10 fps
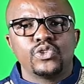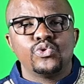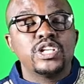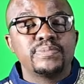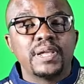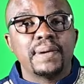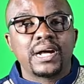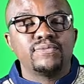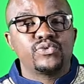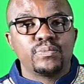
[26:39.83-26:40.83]
Julius Malema
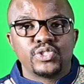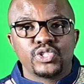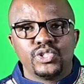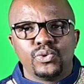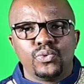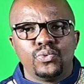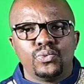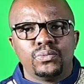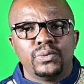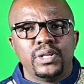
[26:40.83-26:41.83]
comes from Seshego,
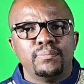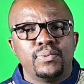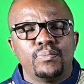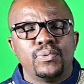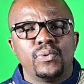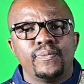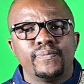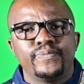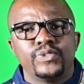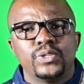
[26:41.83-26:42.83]
Limpopo,
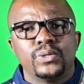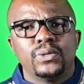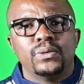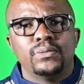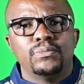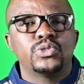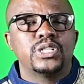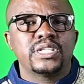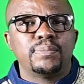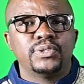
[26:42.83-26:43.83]

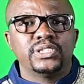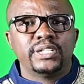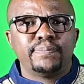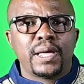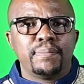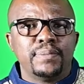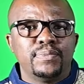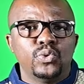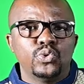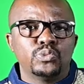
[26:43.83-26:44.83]
mostly supported by
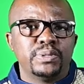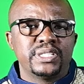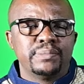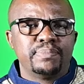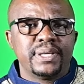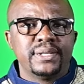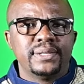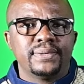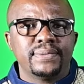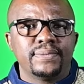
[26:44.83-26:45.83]
people who speak Sepedi.